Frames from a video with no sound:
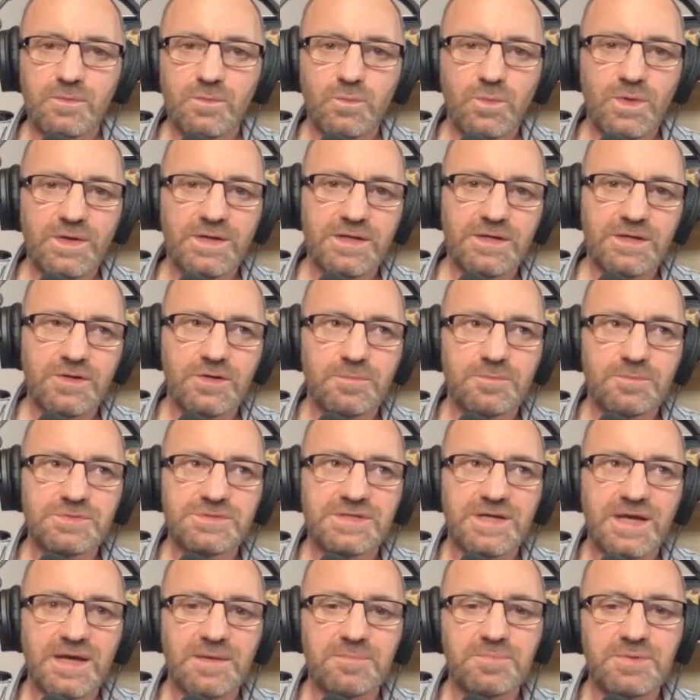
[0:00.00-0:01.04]
When it comes
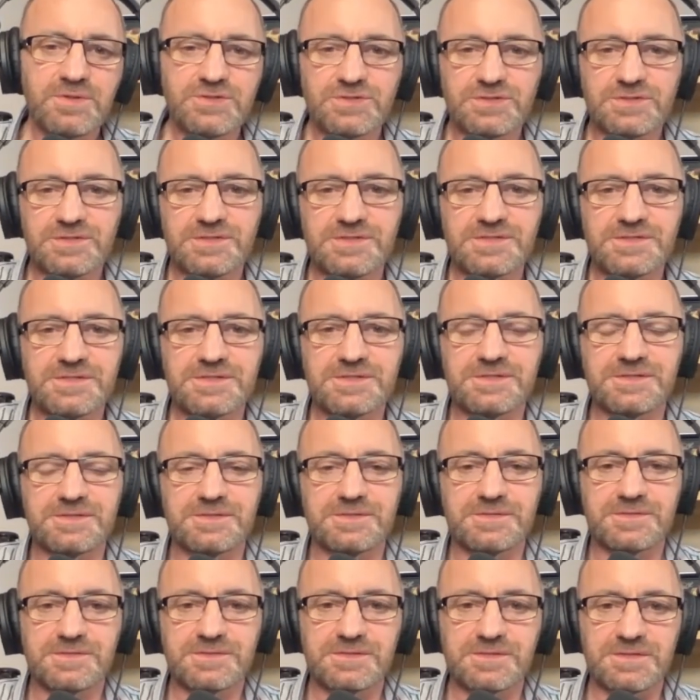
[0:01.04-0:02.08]
to ambitions,
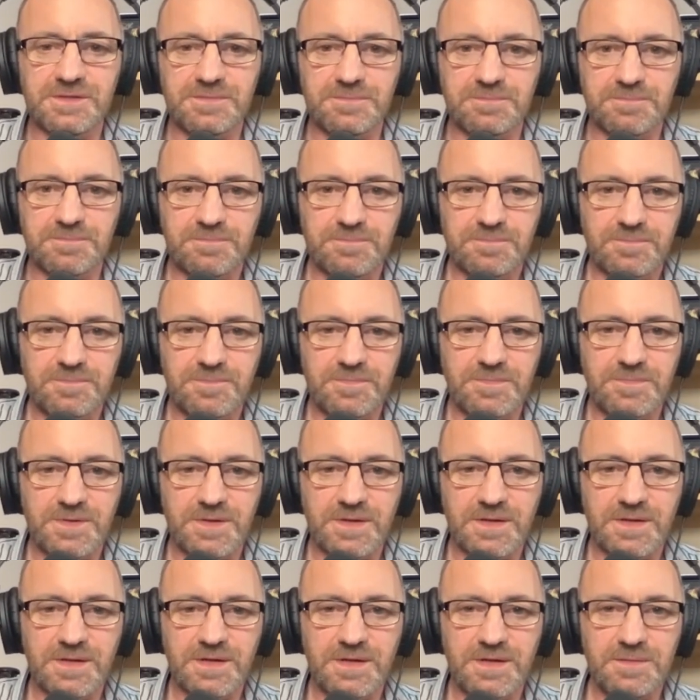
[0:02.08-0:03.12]
Tim,
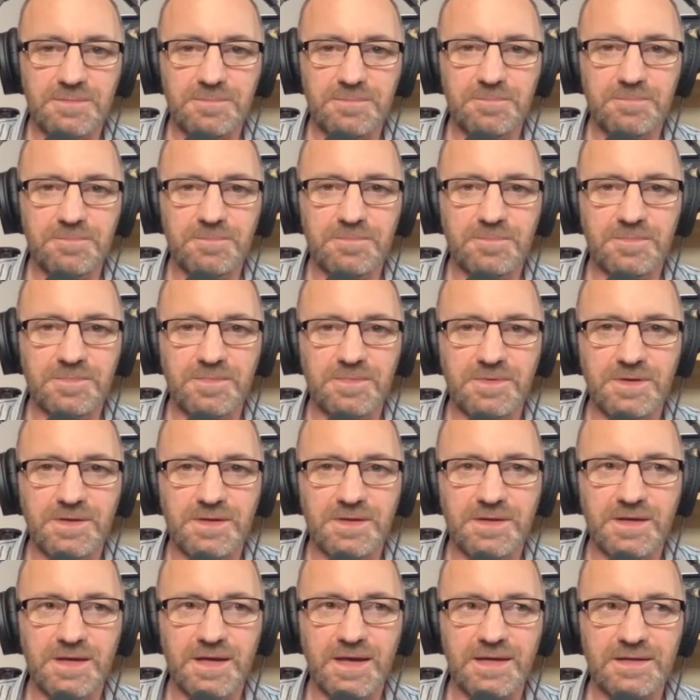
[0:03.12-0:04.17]
um,
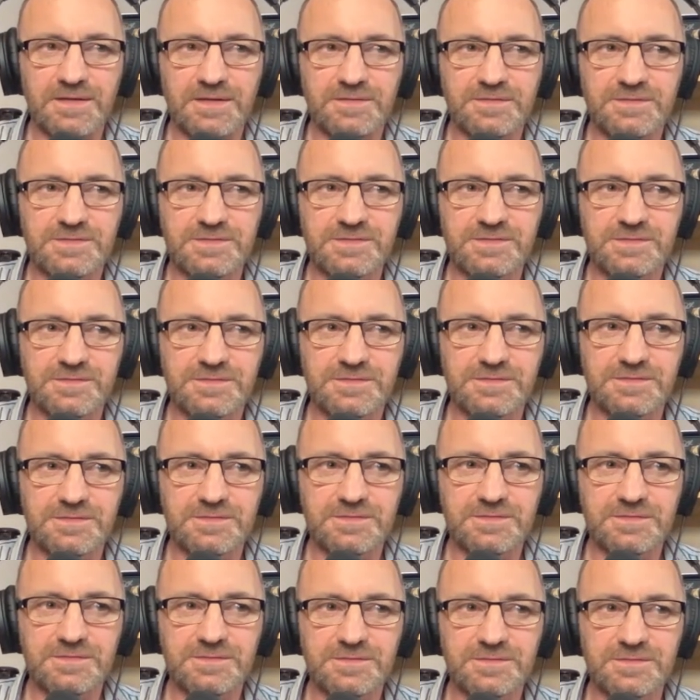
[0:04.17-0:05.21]
and
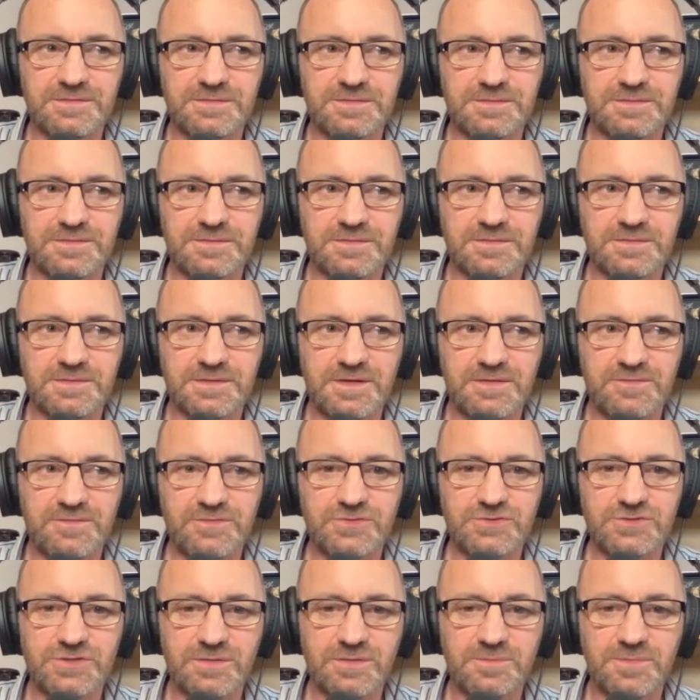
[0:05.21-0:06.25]
never
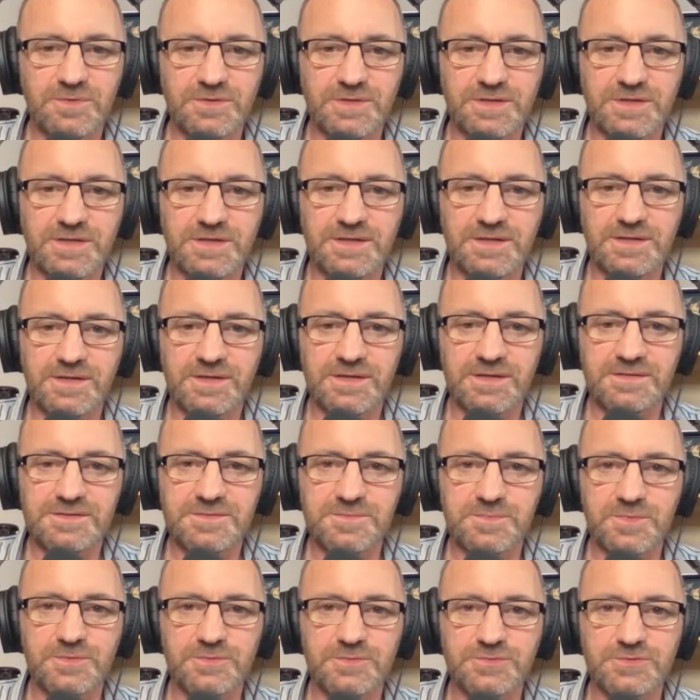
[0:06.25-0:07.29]
shall money and
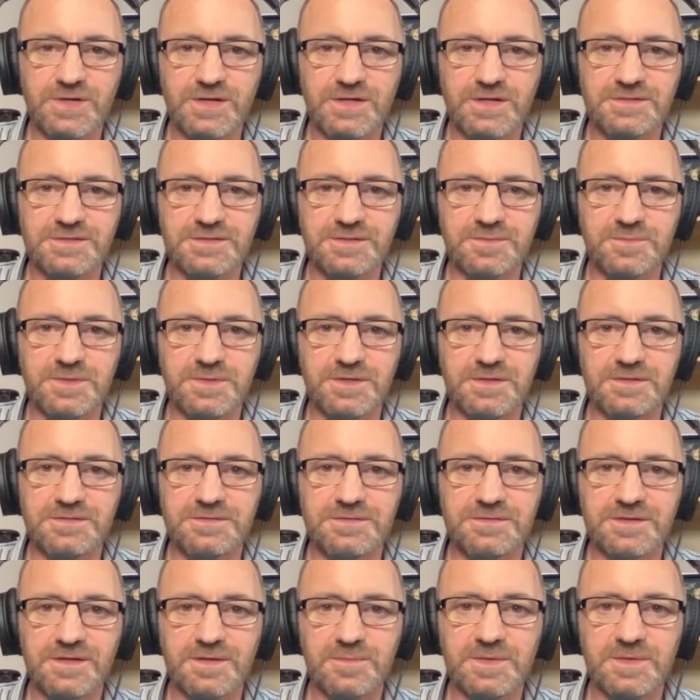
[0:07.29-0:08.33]
spirituality
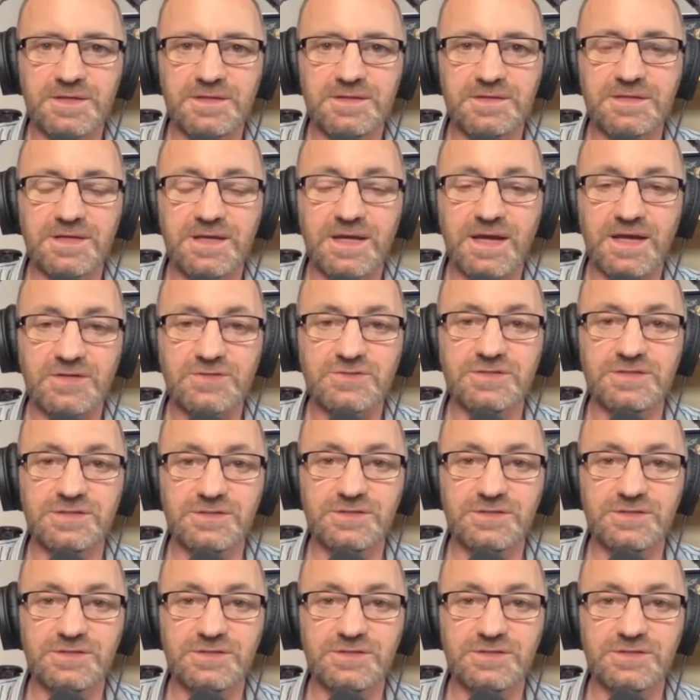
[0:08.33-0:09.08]
meet. I mean, they actually